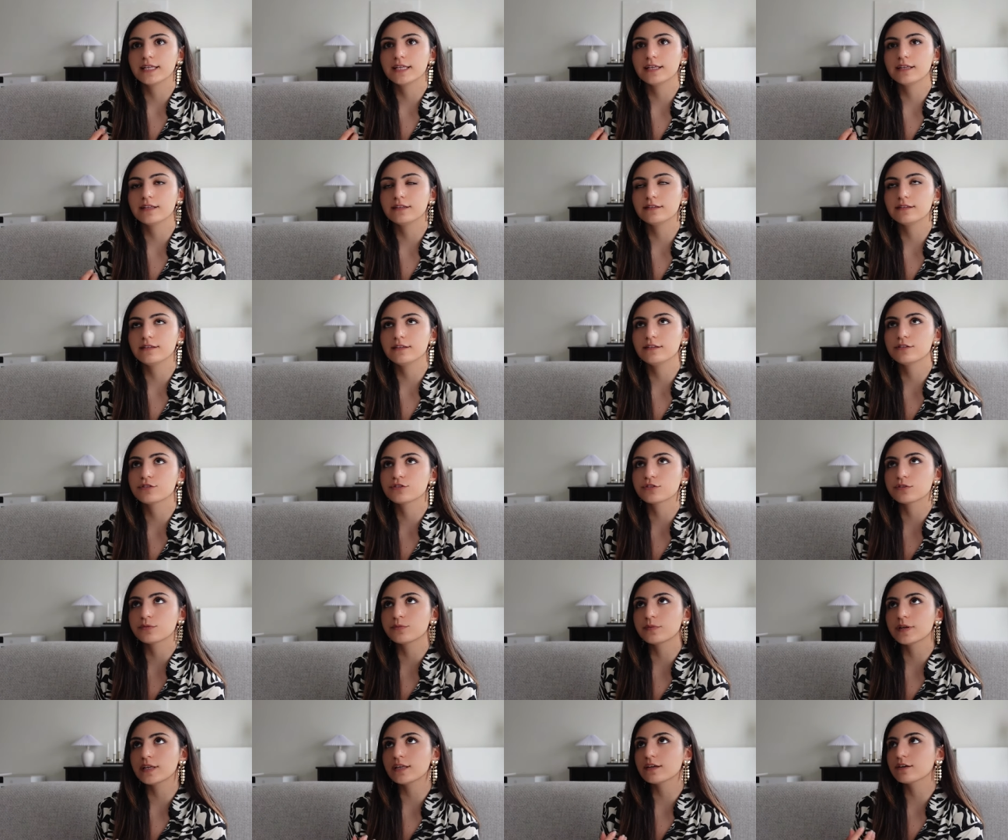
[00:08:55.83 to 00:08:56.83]
And in
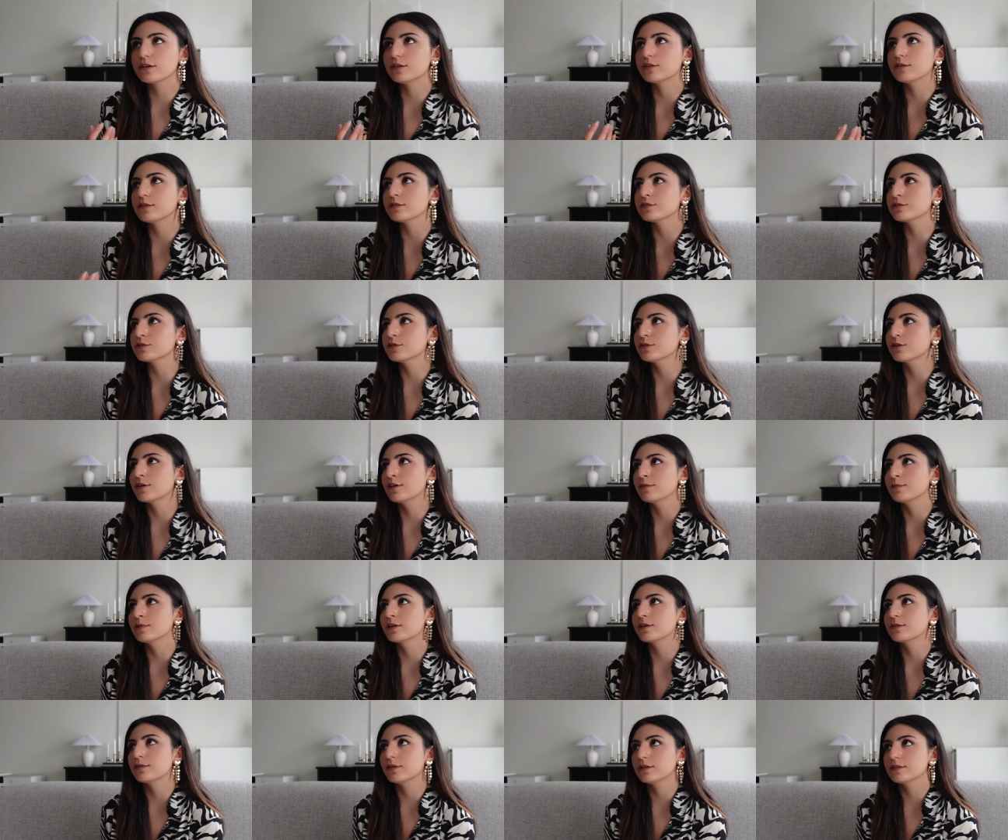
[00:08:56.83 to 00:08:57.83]
some way, it could also come
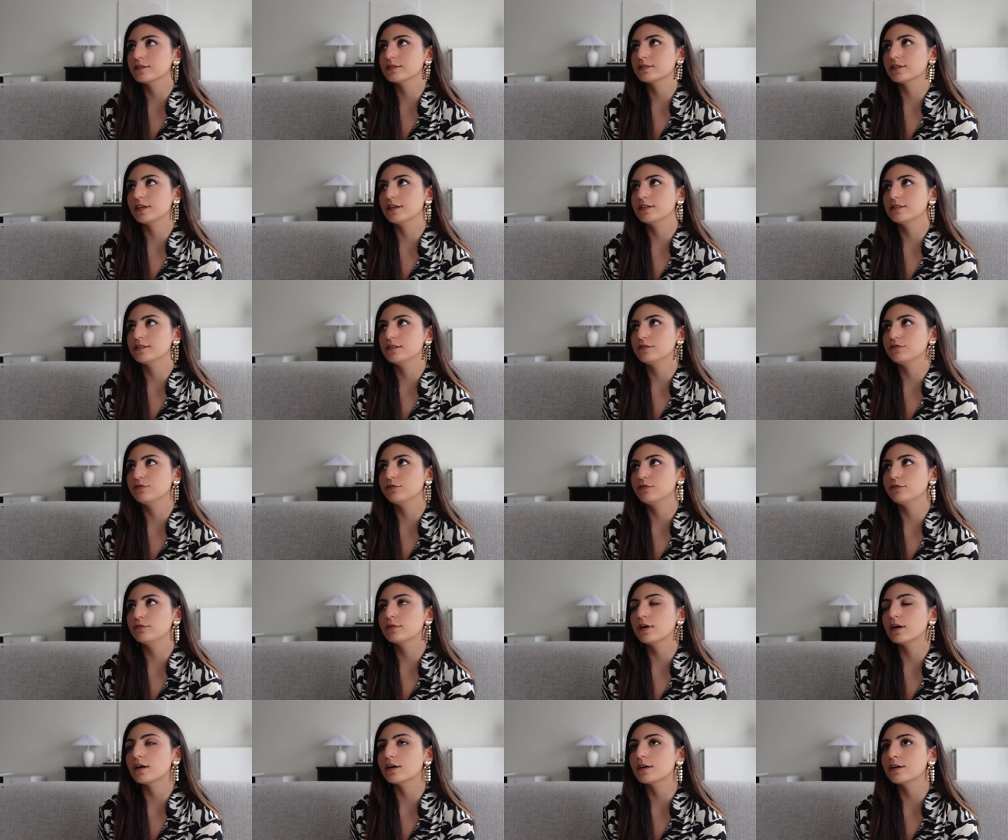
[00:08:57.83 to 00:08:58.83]
across as if
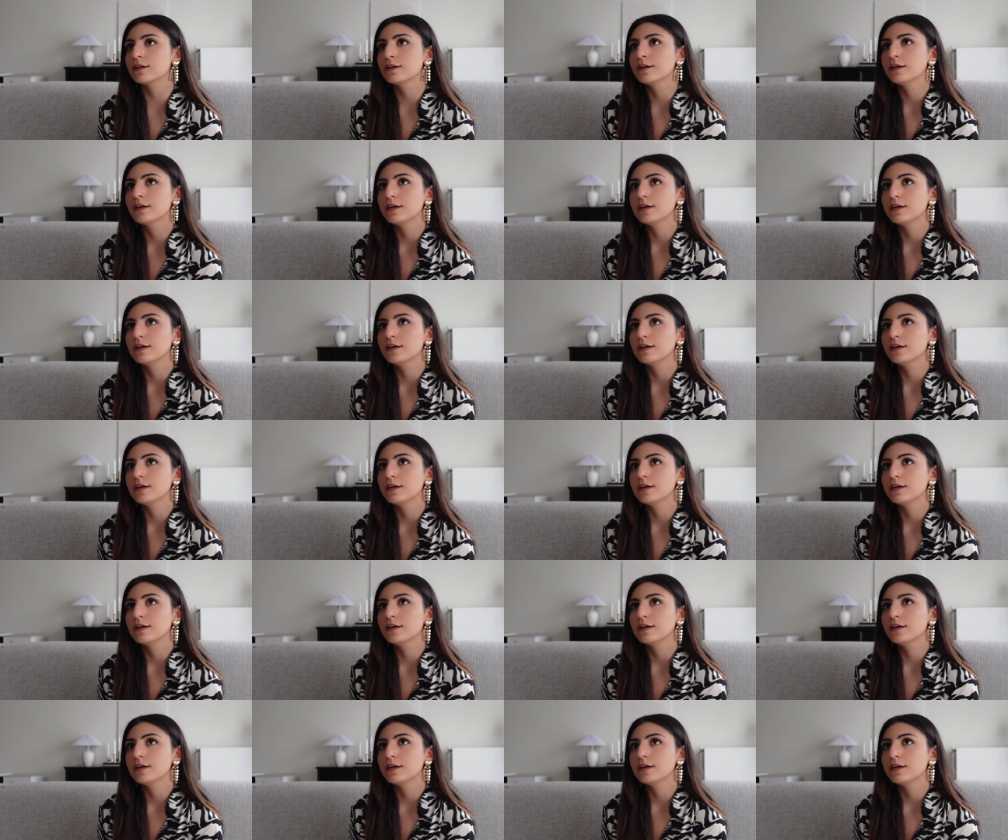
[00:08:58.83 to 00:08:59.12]
you are